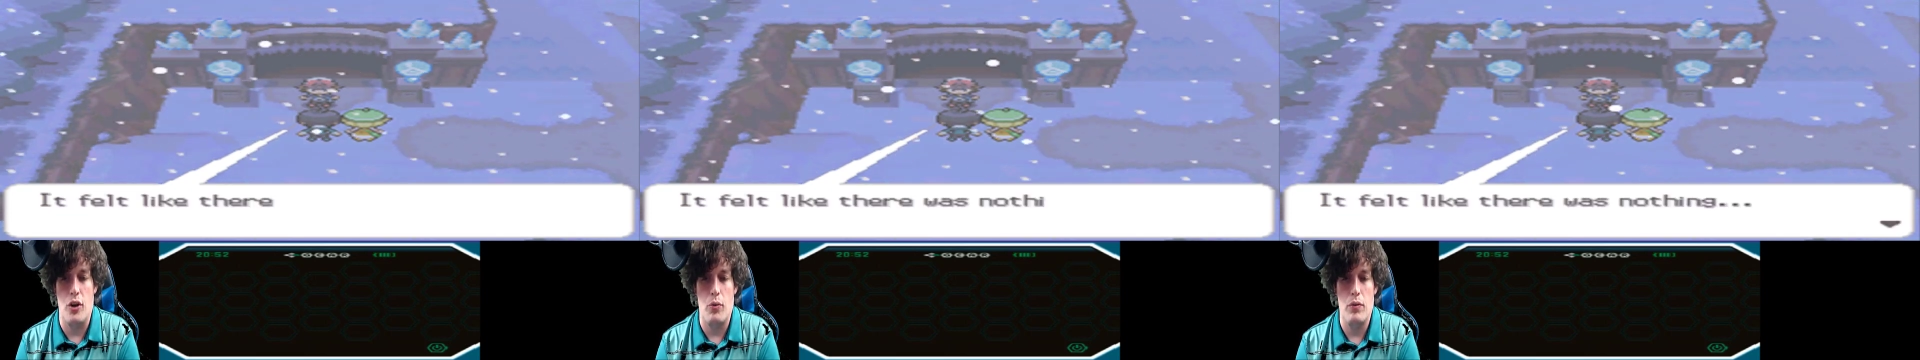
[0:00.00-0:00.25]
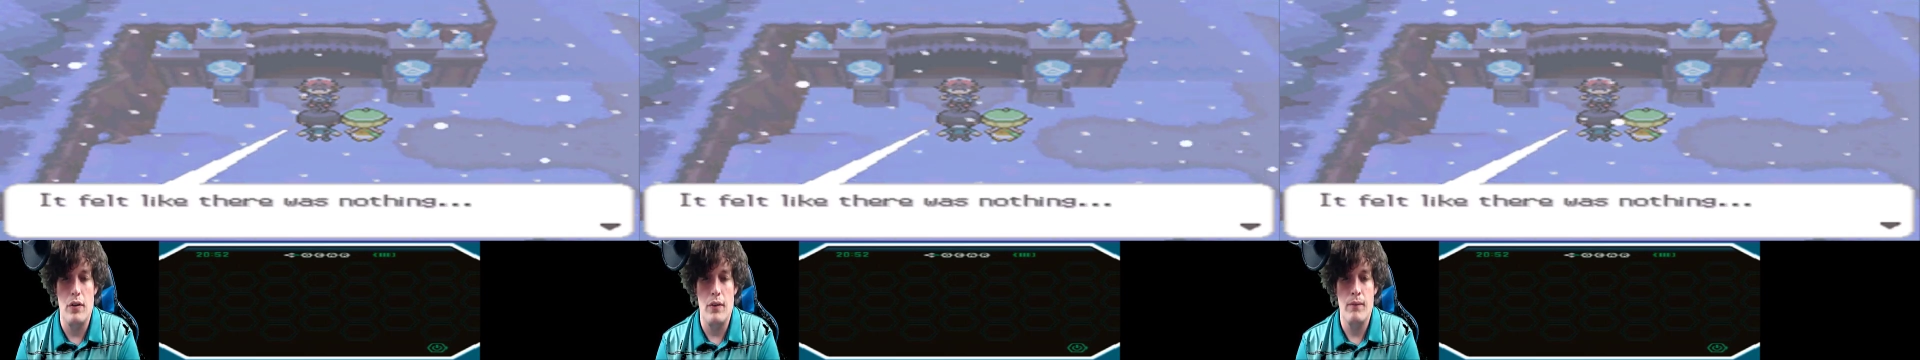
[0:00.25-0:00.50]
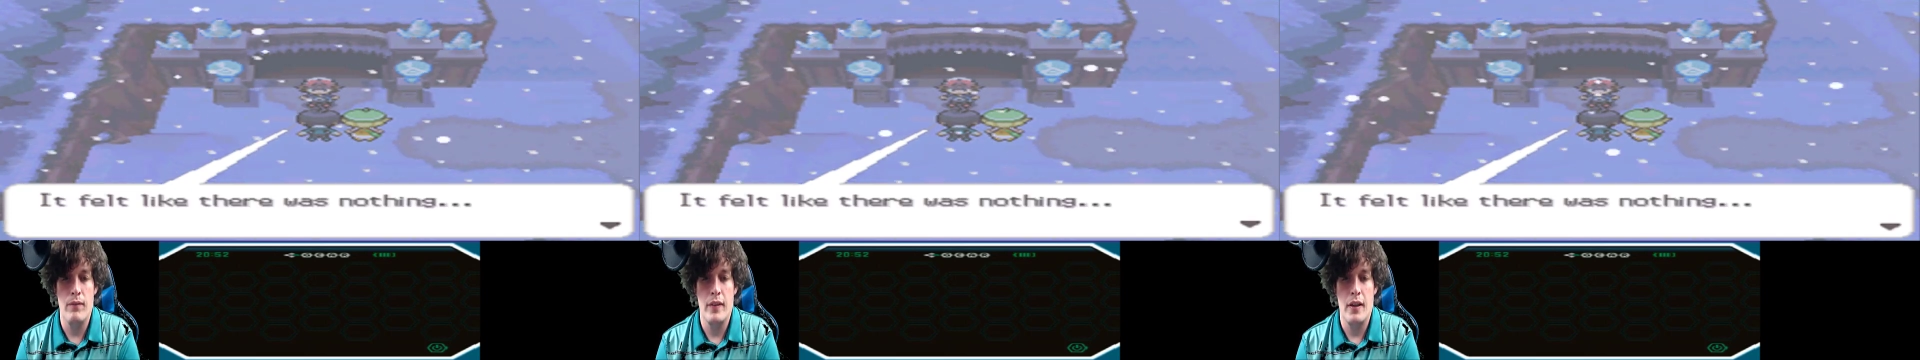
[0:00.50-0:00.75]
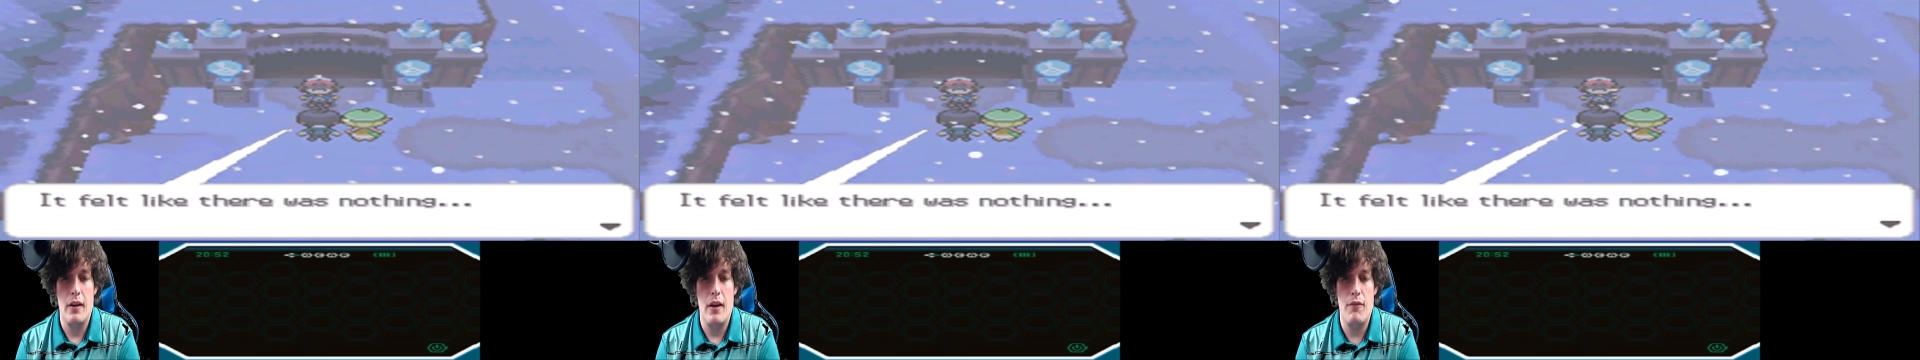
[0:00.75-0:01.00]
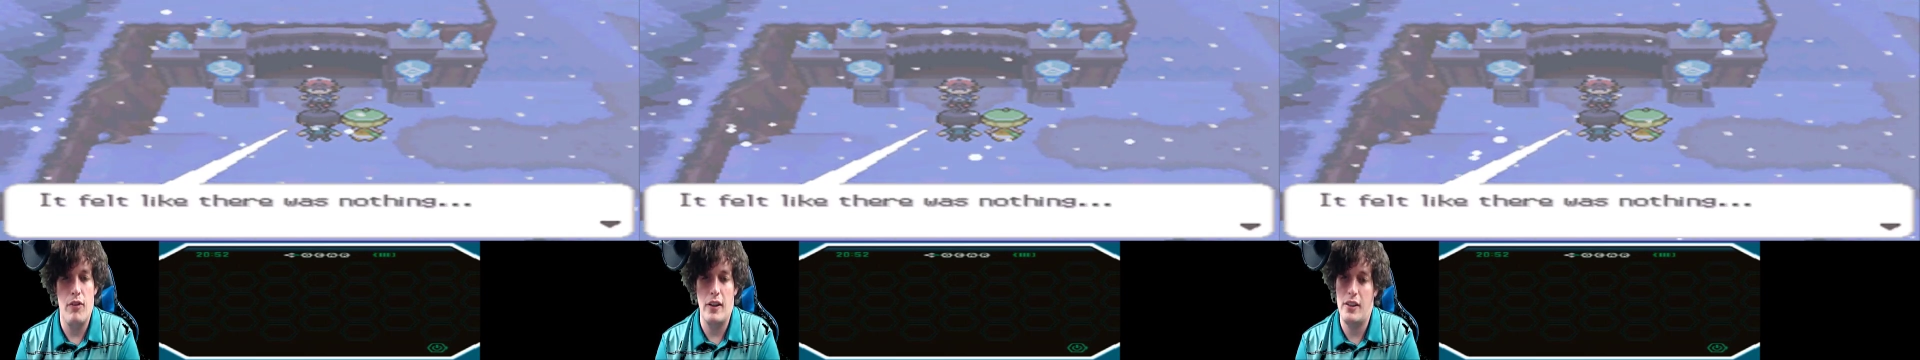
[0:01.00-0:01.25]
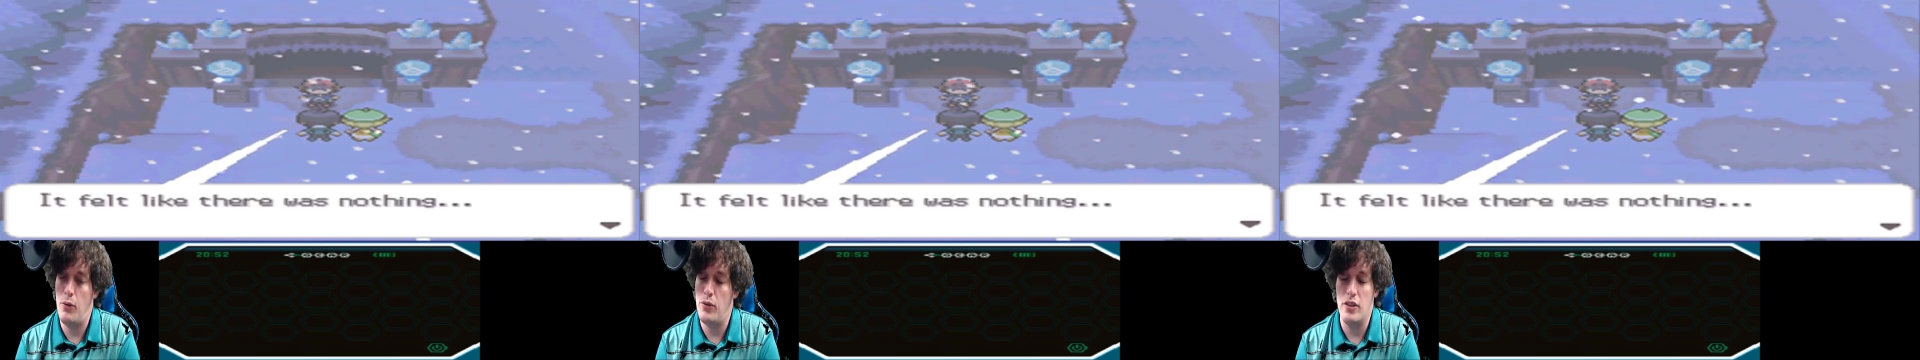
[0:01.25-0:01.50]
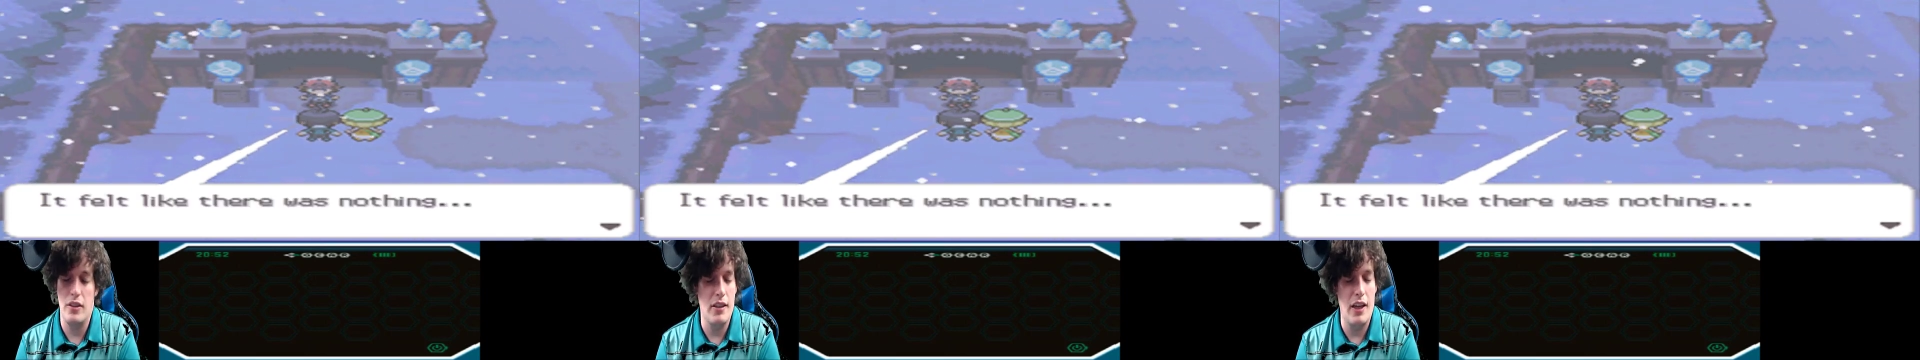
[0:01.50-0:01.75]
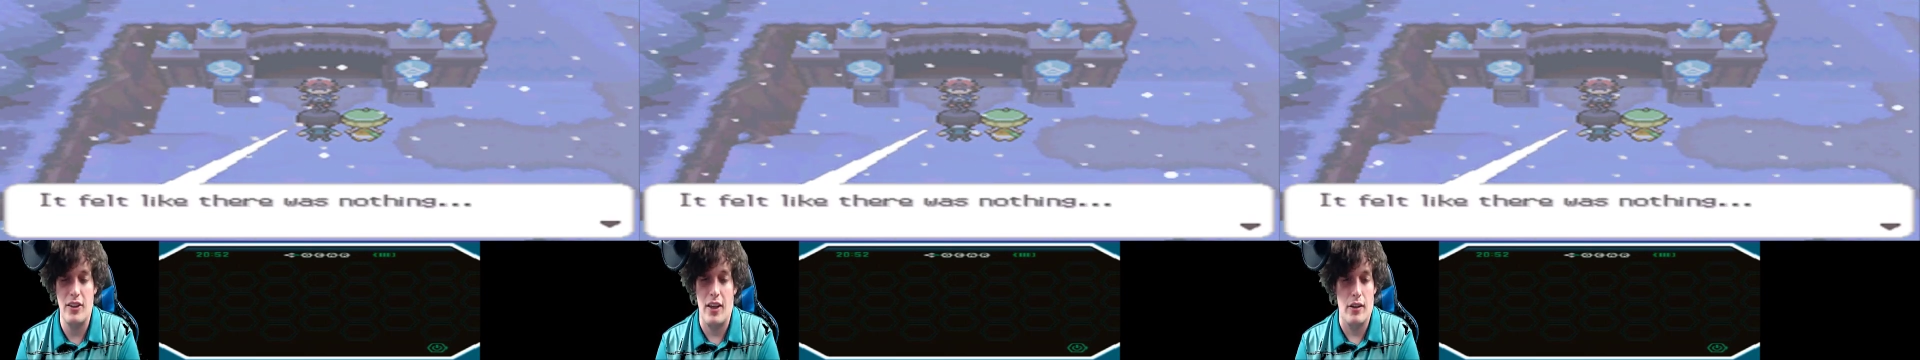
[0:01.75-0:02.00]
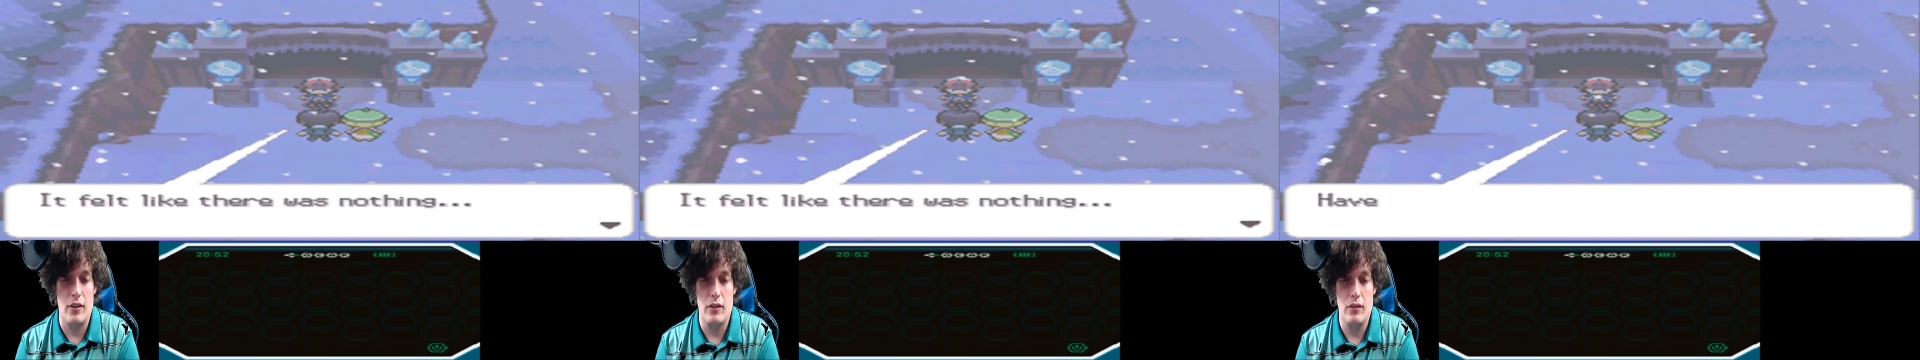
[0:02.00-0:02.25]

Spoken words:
I felt like there was nothing.